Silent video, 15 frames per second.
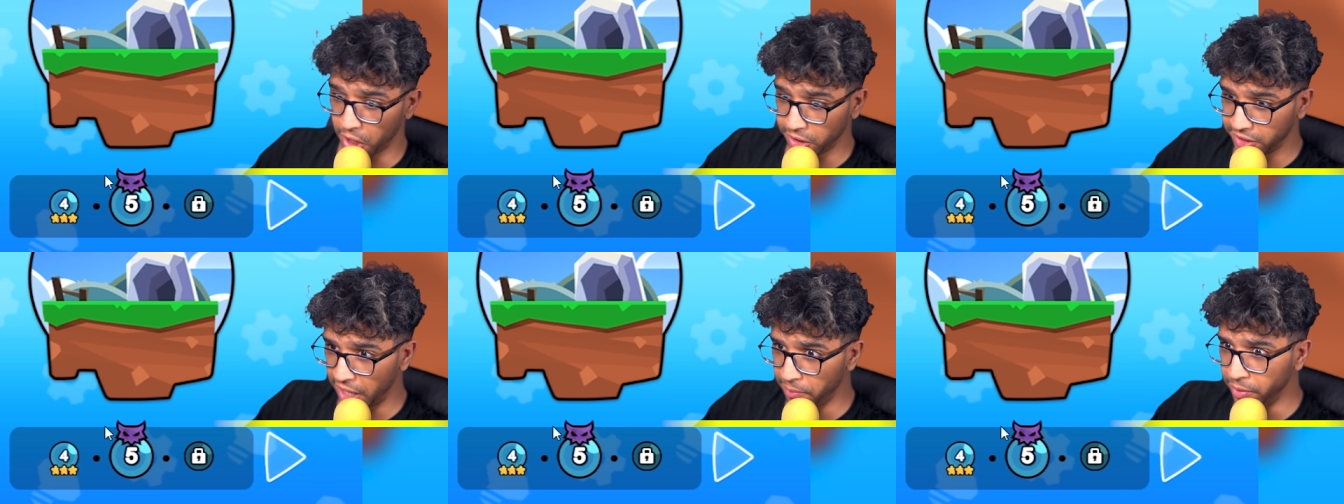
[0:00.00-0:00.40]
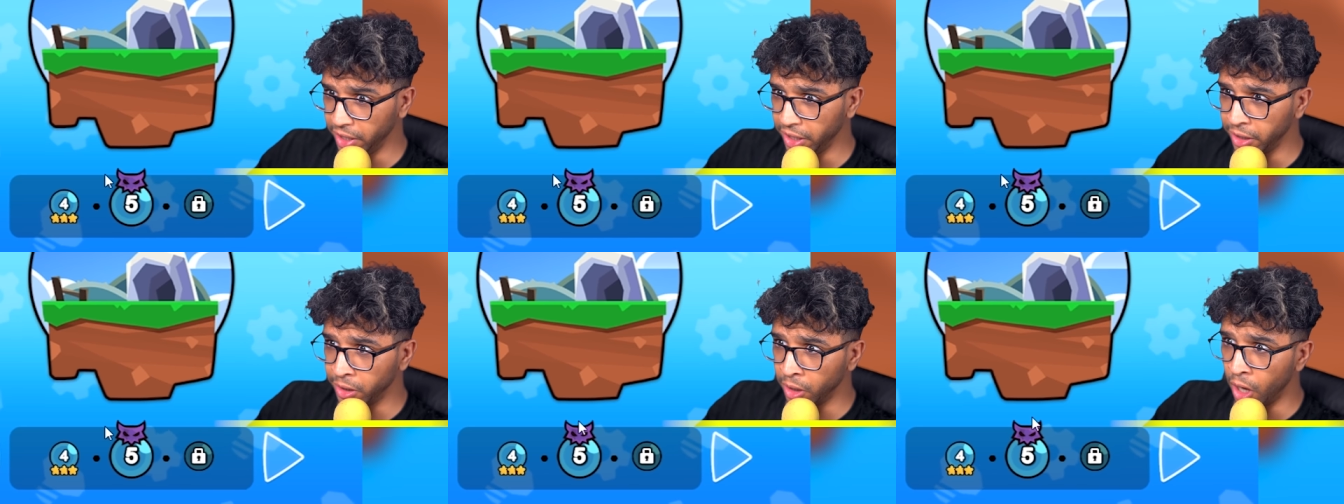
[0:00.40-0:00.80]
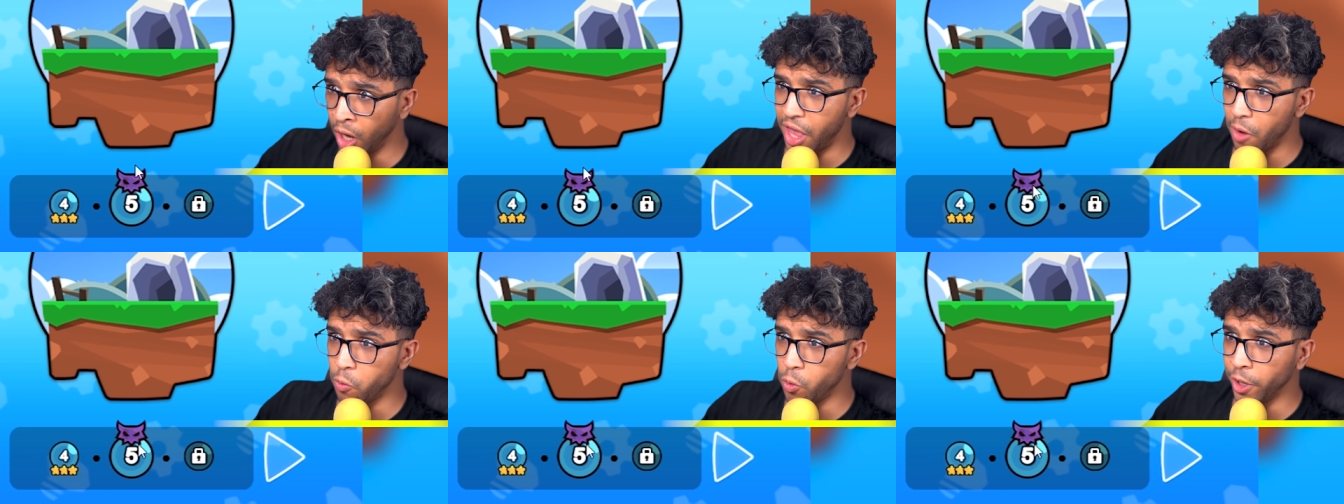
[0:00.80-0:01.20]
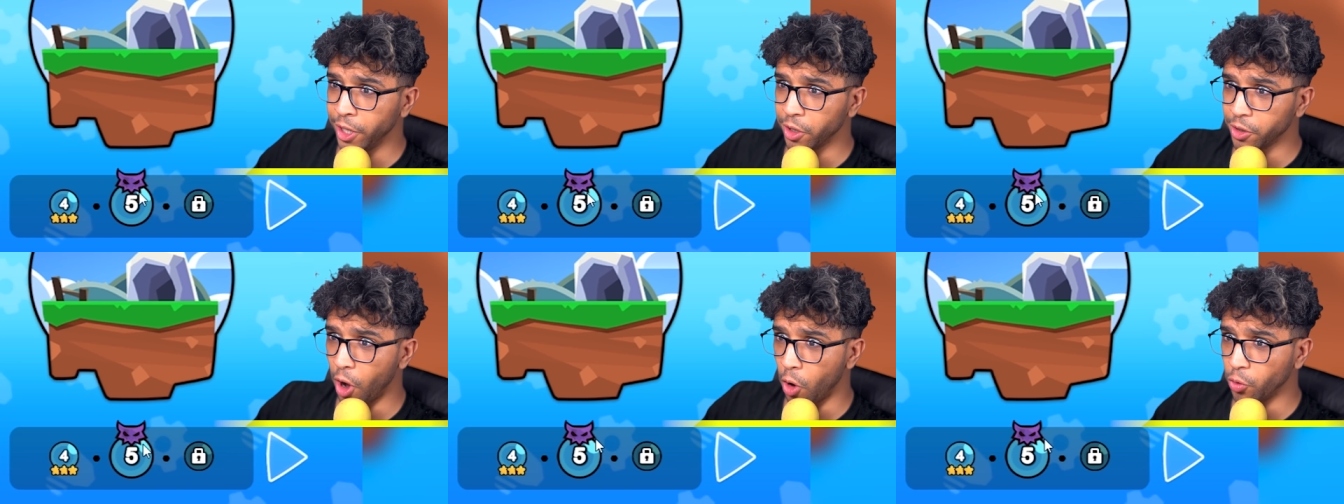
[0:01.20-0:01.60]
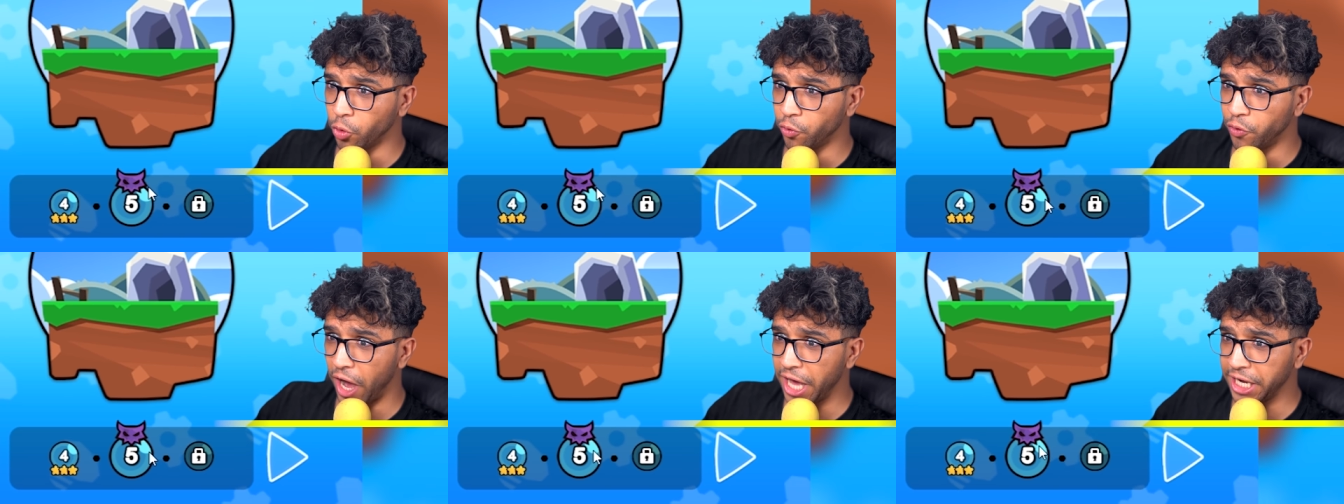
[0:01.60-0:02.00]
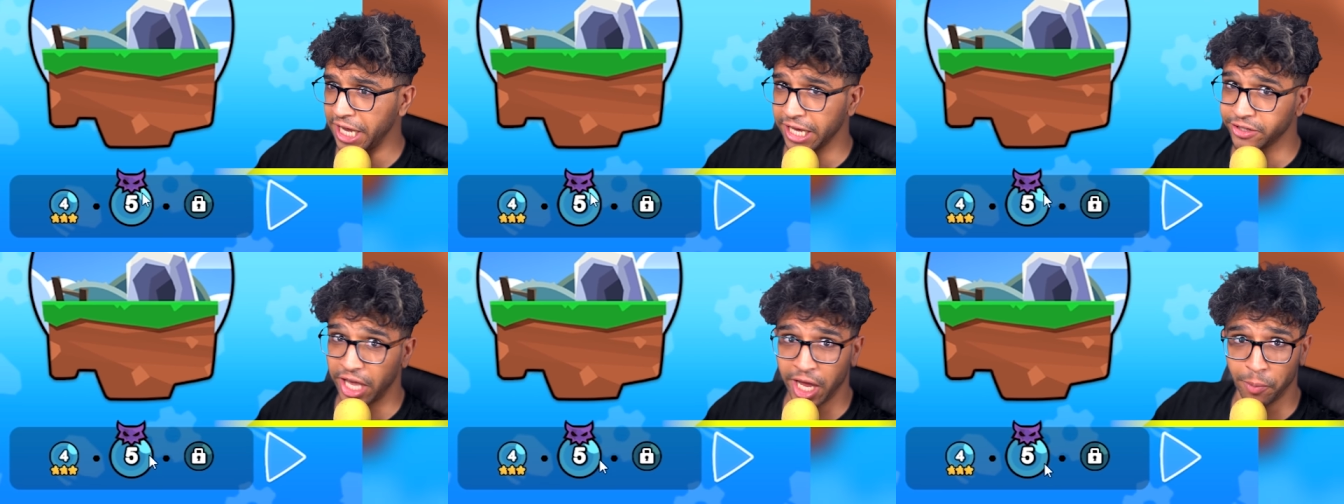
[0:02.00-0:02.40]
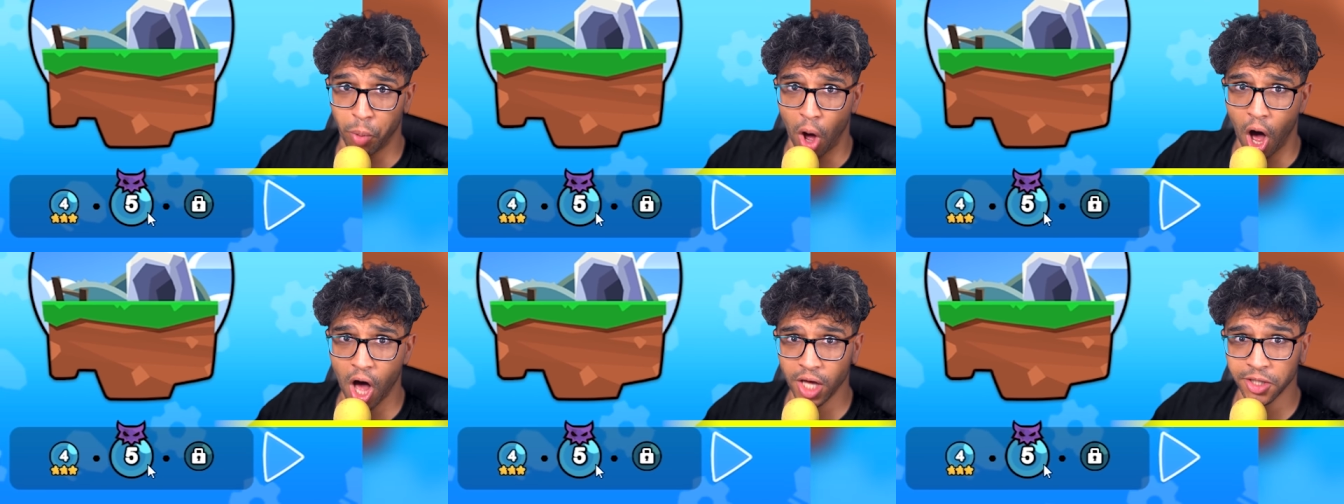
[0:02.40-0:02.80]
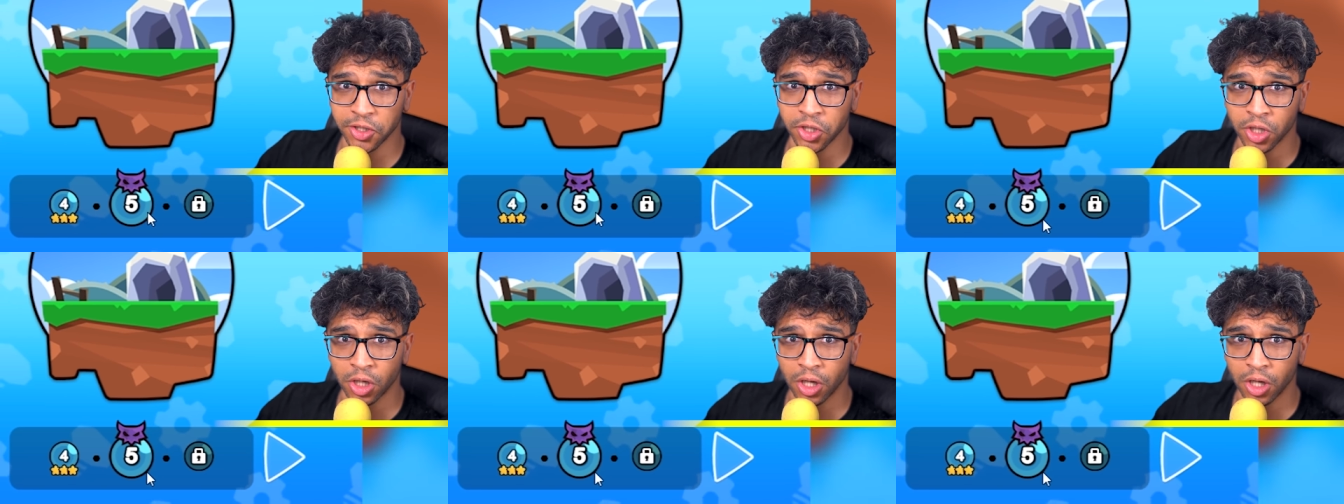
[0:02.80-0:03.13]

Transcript: Does that mean that we're going to fight against a boss?